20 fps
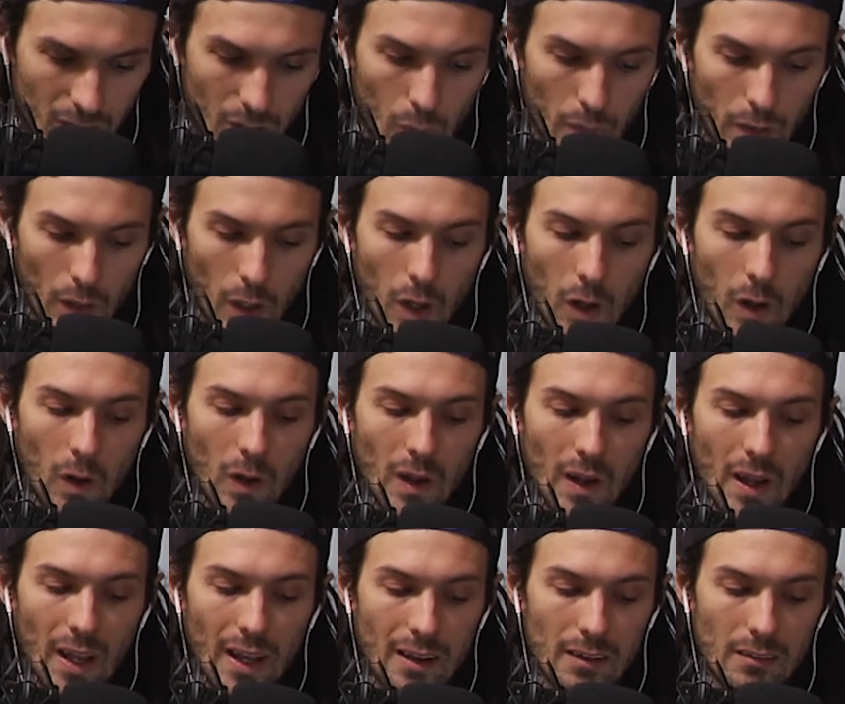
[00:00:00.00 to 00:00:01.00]
We all
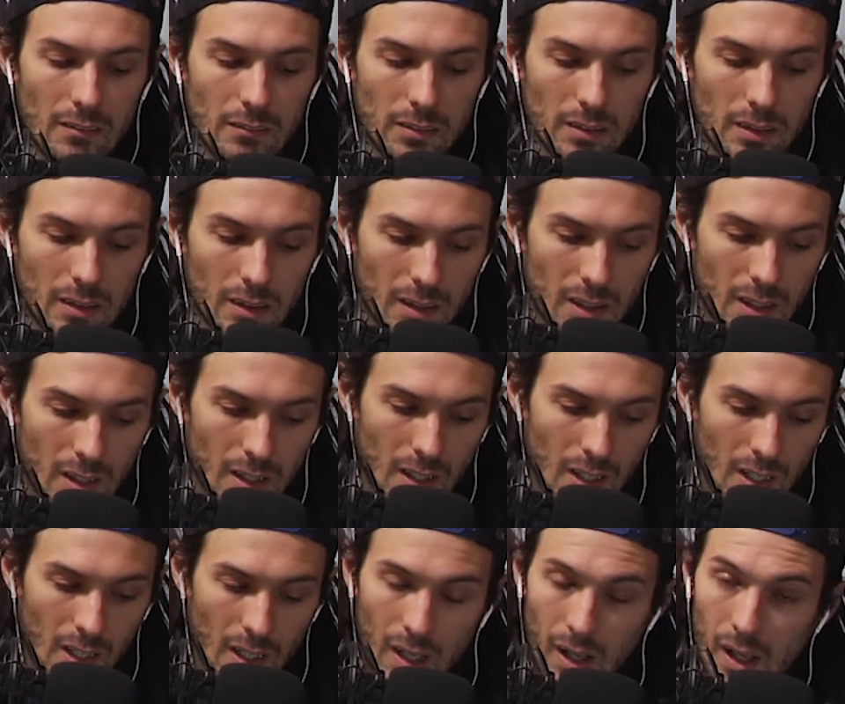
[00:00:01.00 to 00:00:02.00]
have
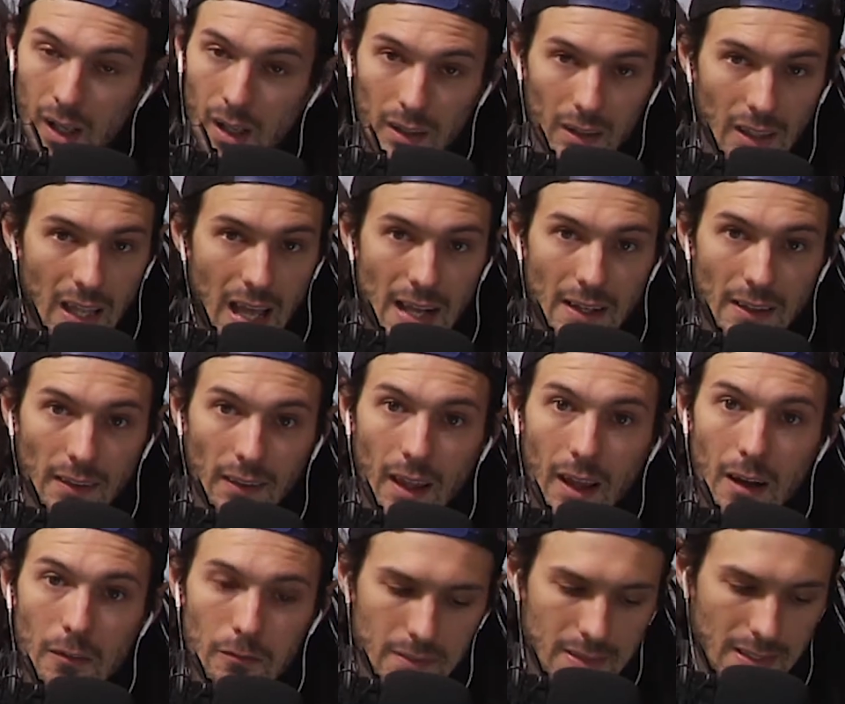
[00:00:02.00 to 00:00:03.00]
a lot of
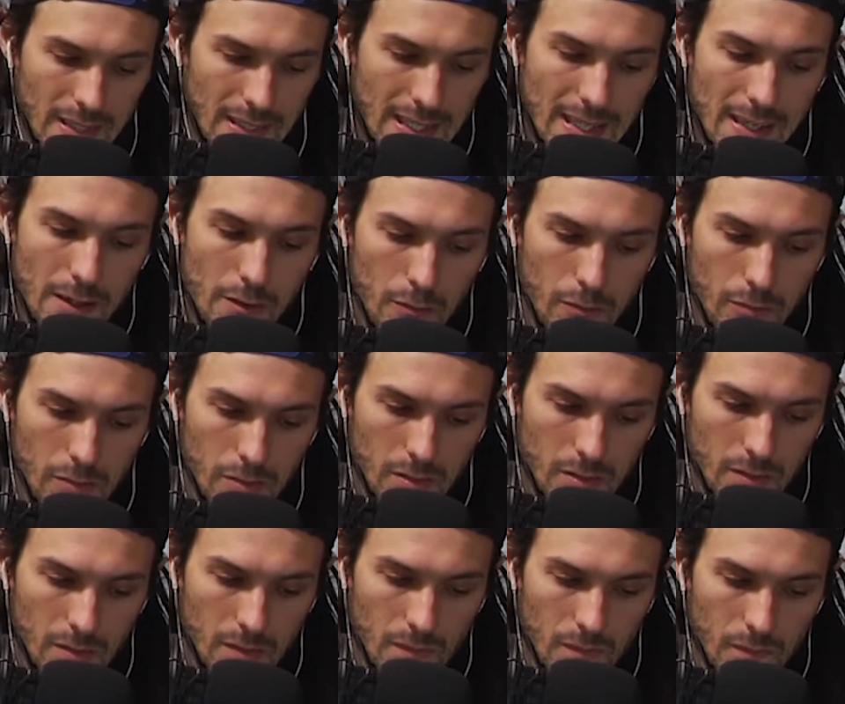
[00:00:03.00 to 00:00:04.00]
love to give.
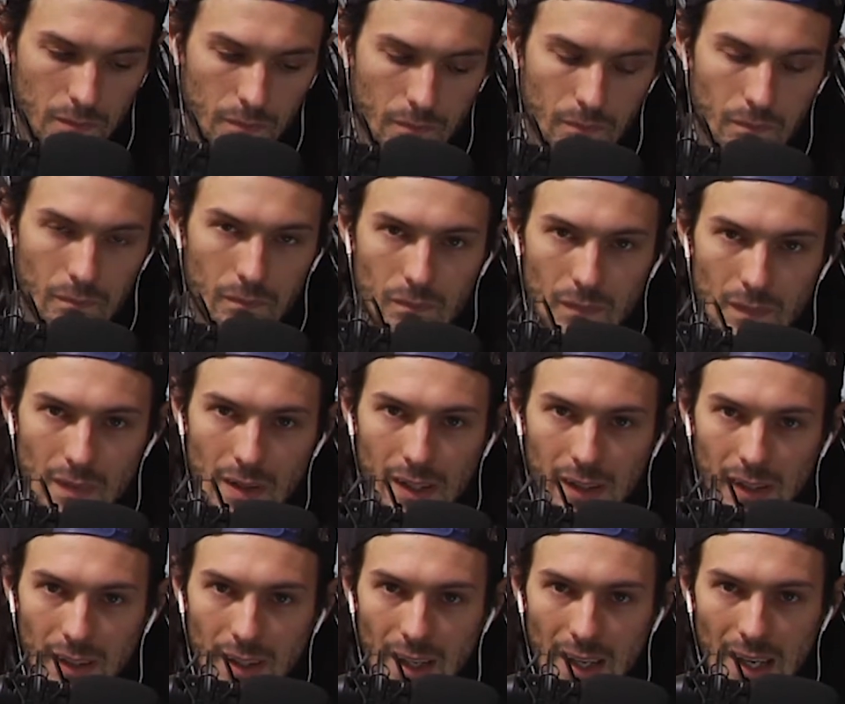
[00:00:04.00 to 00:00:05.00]

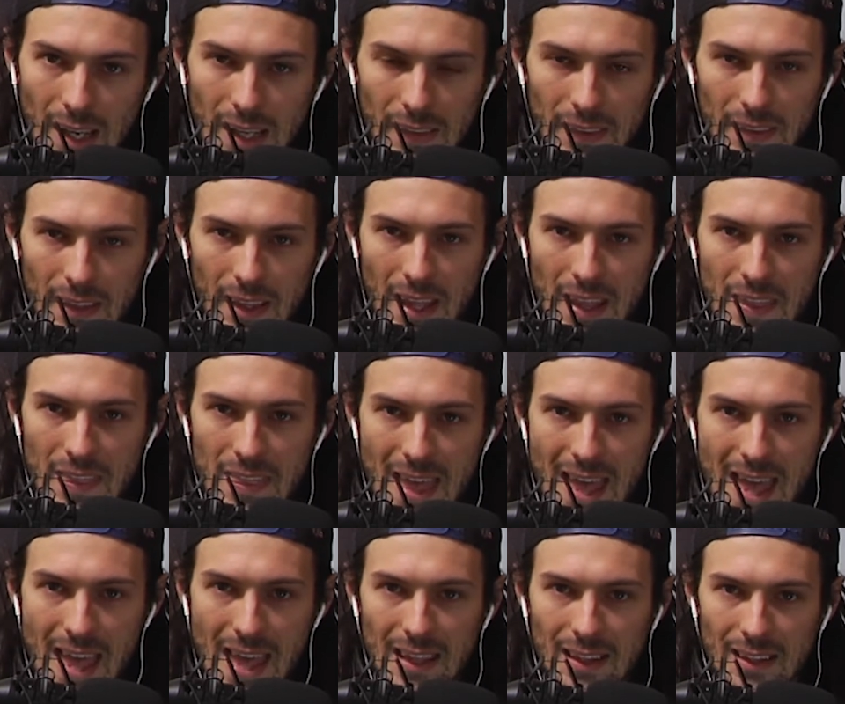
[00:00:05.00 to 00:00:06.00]
And and
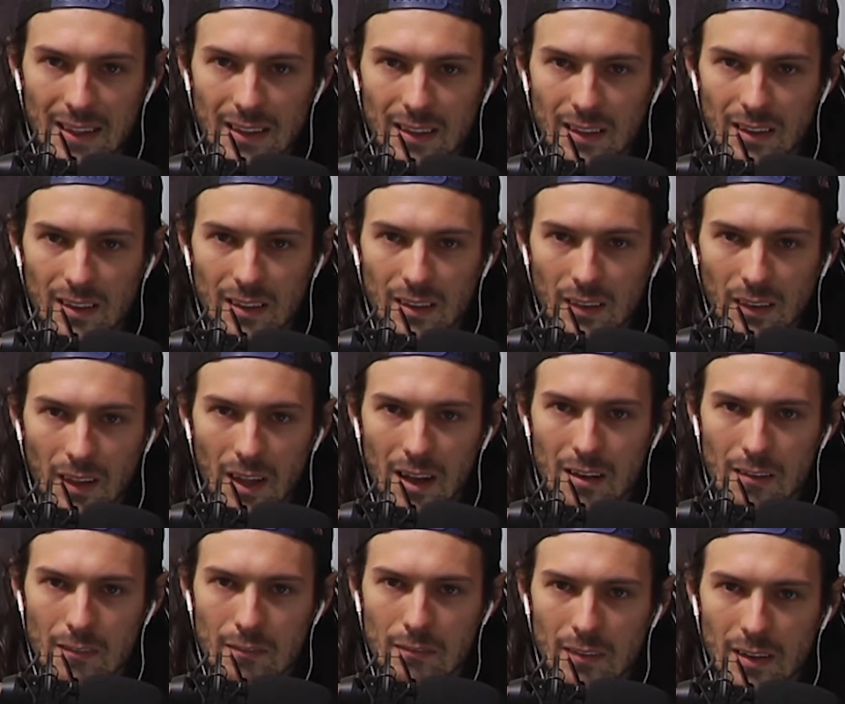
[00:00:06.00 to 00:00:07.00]
that
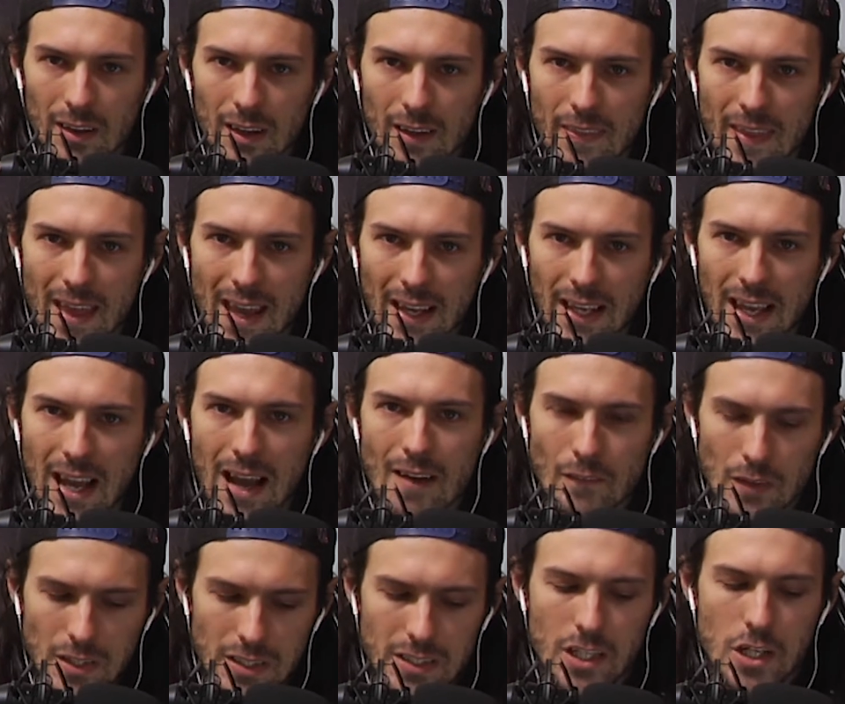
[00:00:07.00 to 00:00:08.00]
love and that
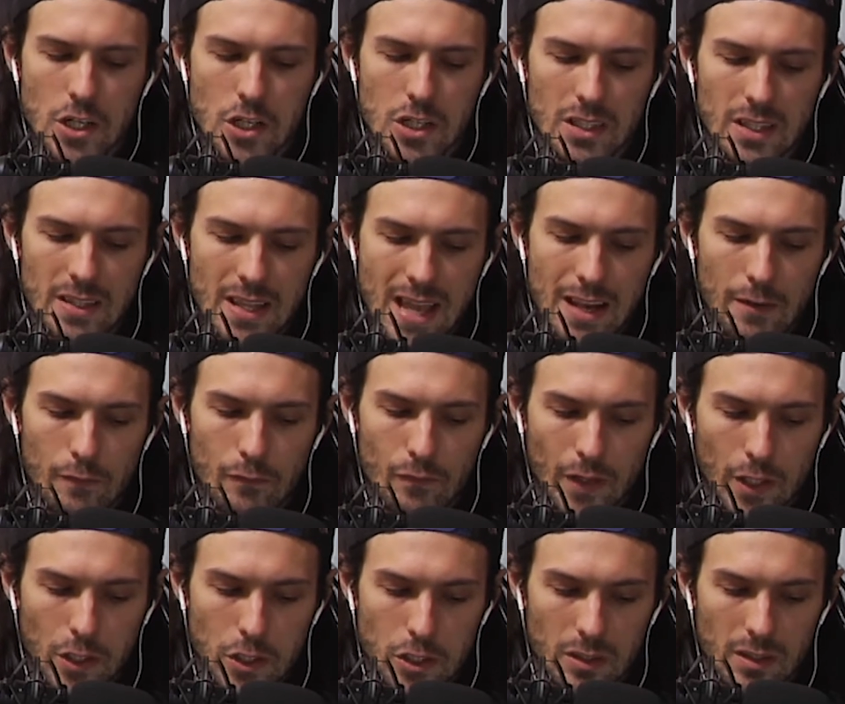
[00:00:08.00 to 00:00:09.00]
conversation and that
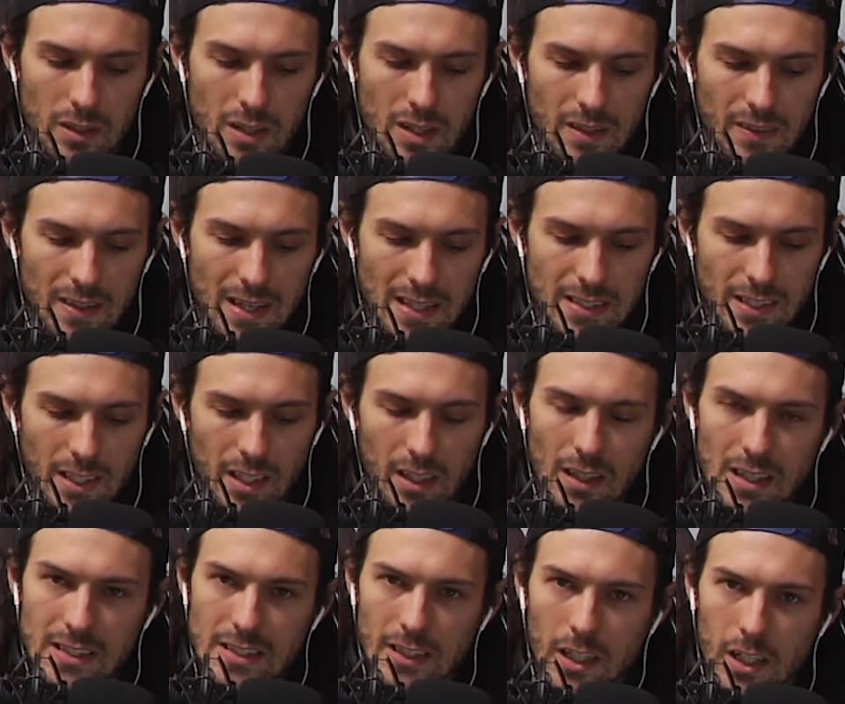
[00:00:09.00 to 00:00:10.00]
affection, that's a
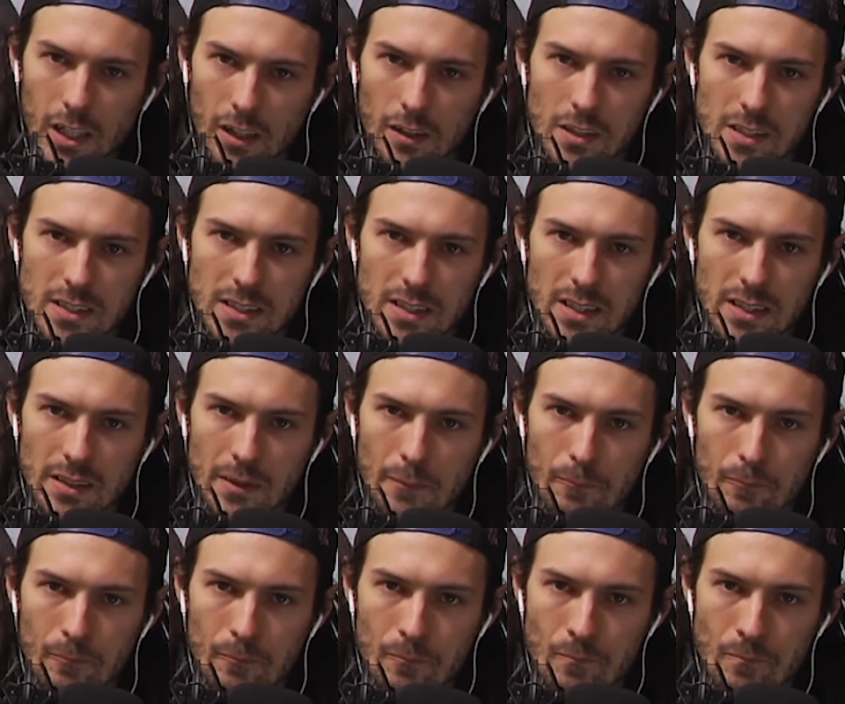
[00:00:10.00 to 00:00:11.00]
that's a currency
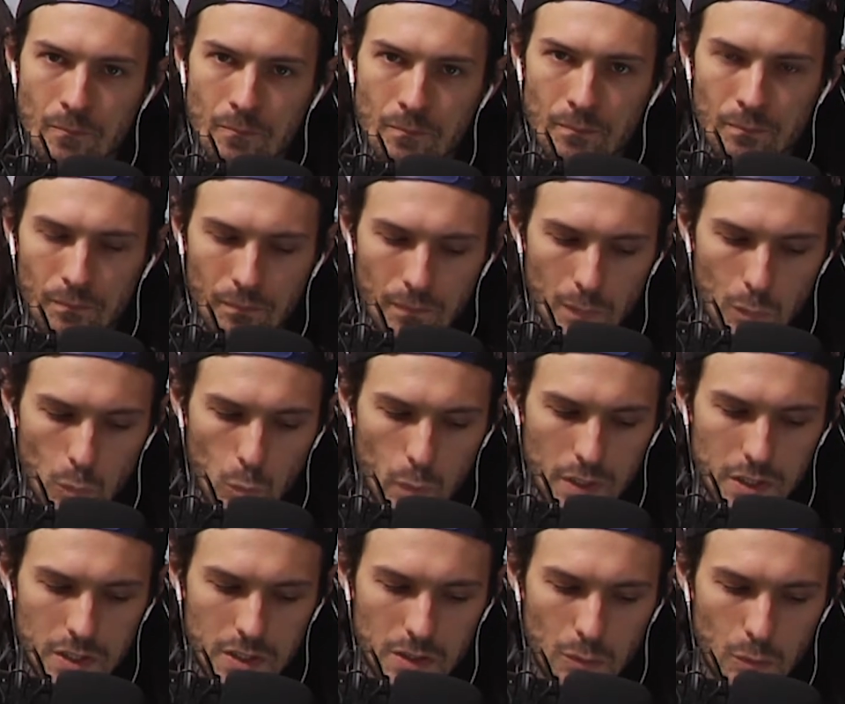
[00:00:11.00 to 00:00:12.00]

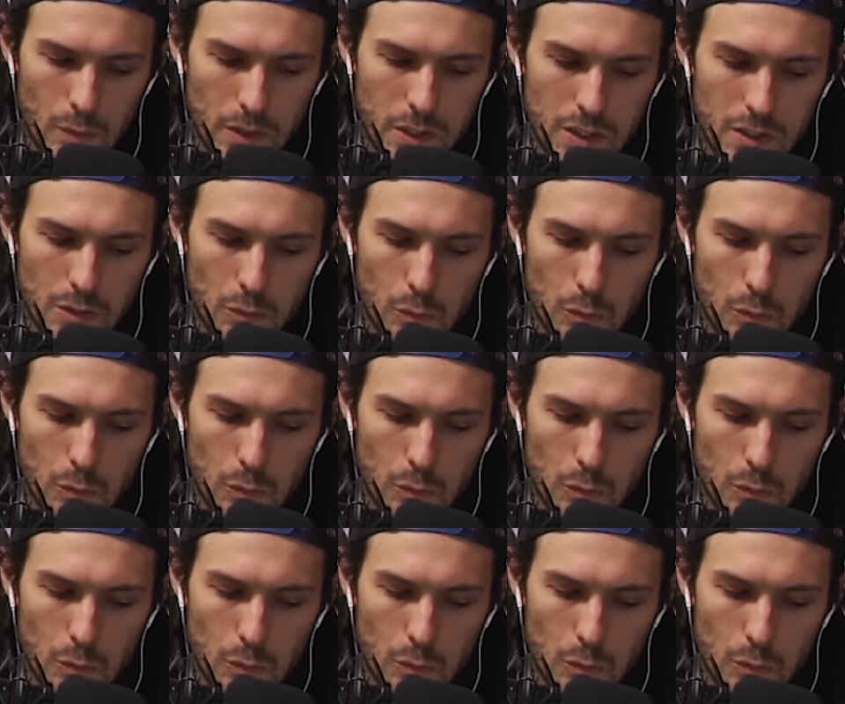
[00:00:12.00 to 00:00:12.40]
which which